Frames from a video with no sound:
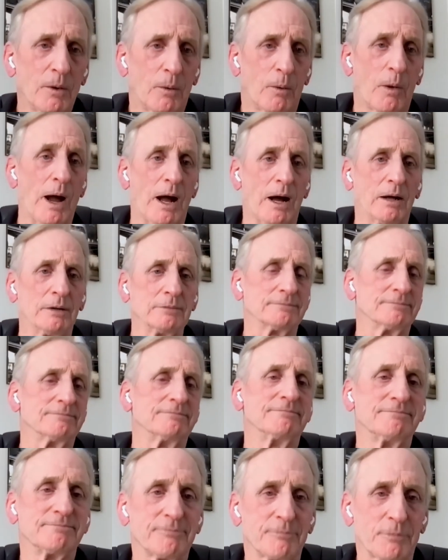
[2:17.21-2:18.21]
Well,
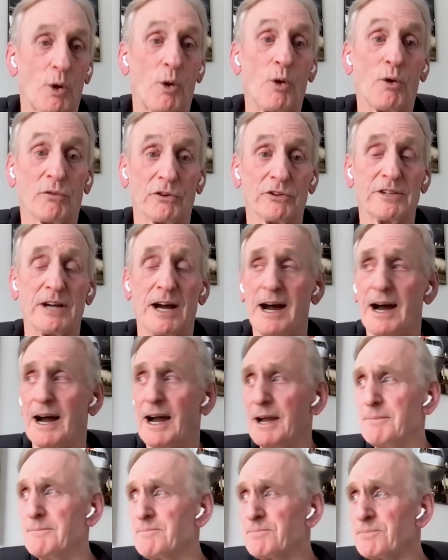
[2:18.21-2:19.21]
over
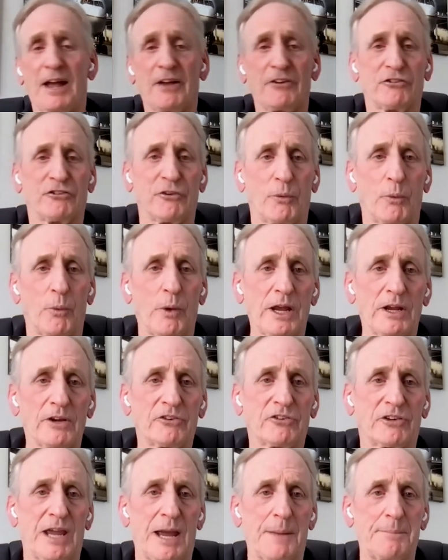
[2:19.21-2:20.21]
time, as the
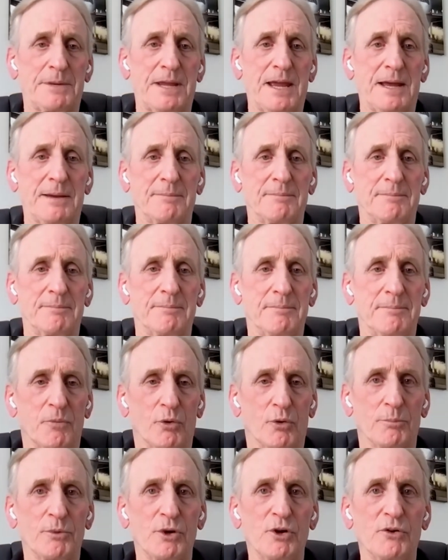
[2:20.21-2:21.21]
wings
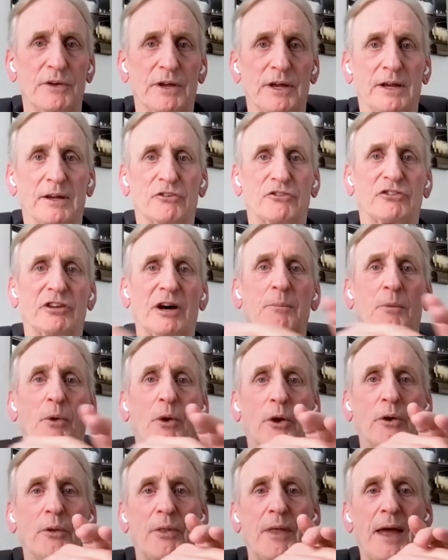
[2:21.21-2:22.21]
were moving,
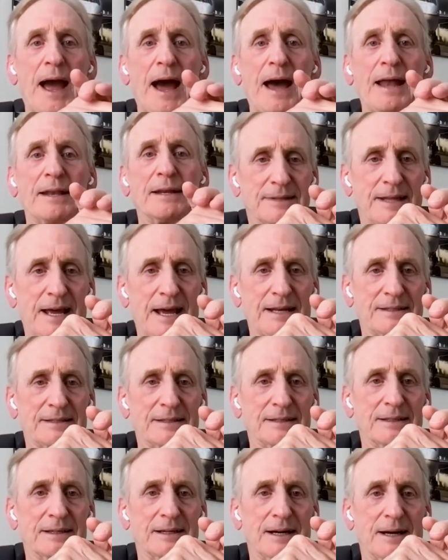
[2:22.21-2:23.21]
somewhere that
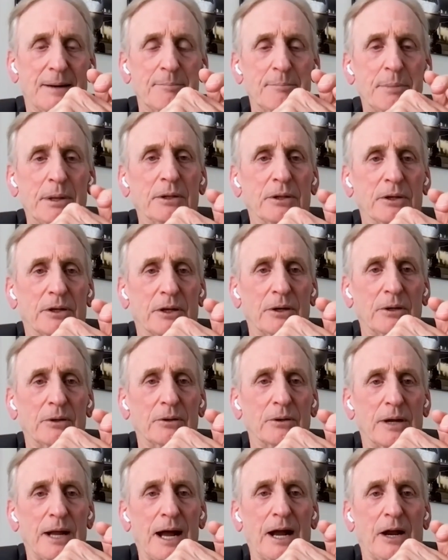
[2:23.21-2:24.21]

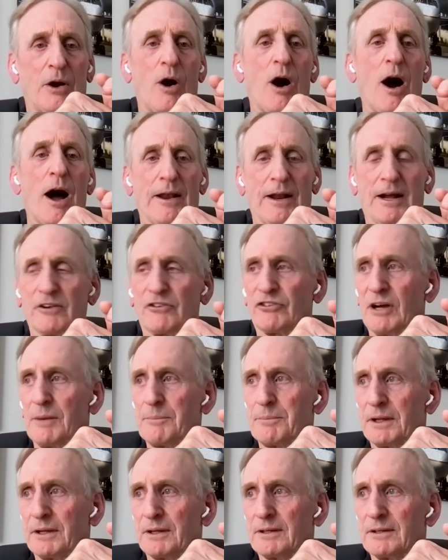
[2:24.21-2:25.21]
umbilical got caught on
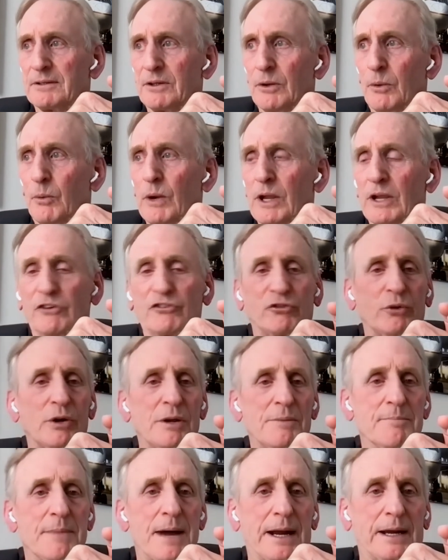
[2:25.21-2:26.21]
something, the wing
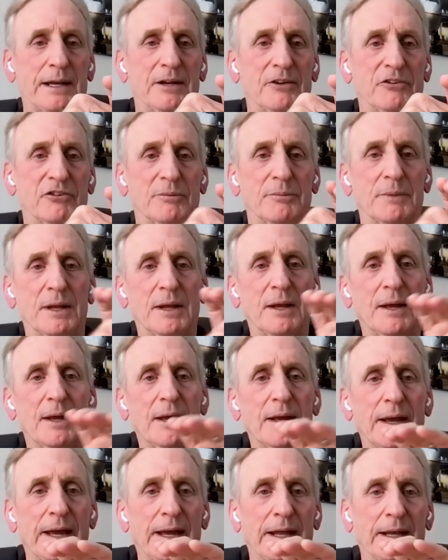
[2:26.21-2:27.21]
sweep mechanism.
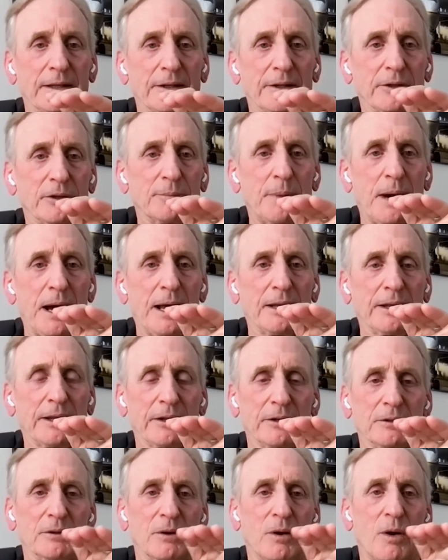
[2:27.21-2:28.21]
And little by
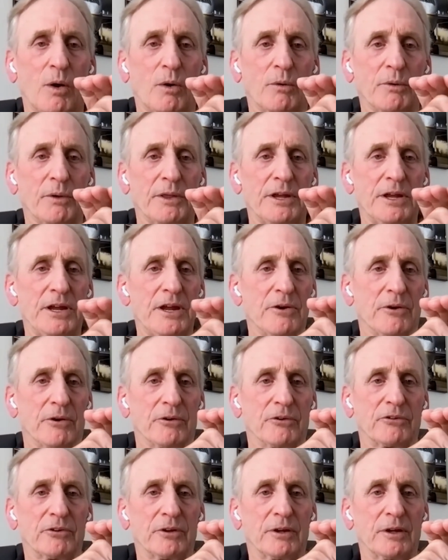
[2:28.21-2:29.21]
little, over the
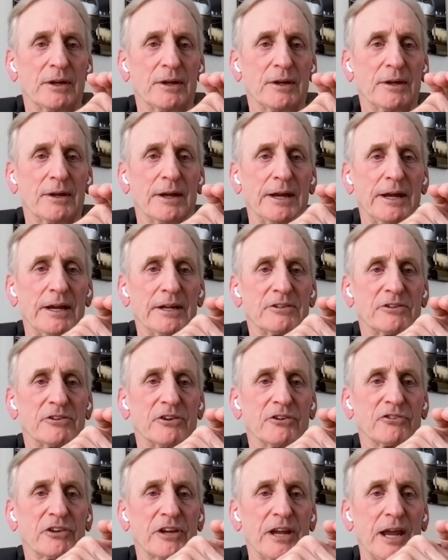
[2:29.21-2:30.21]
years, it
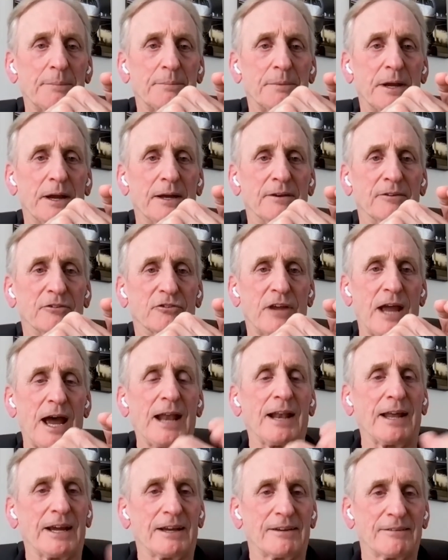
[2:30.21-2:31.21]
just kept getting, it's kind
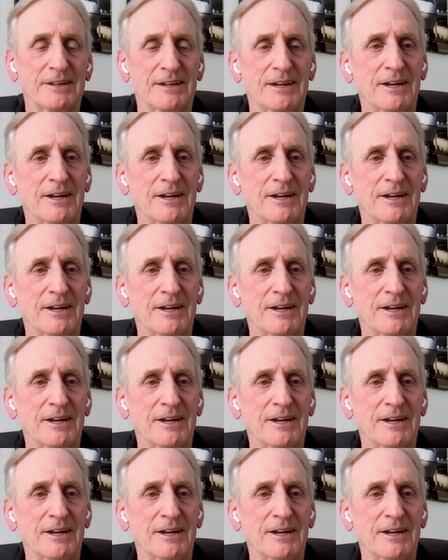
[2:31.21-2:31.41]
of like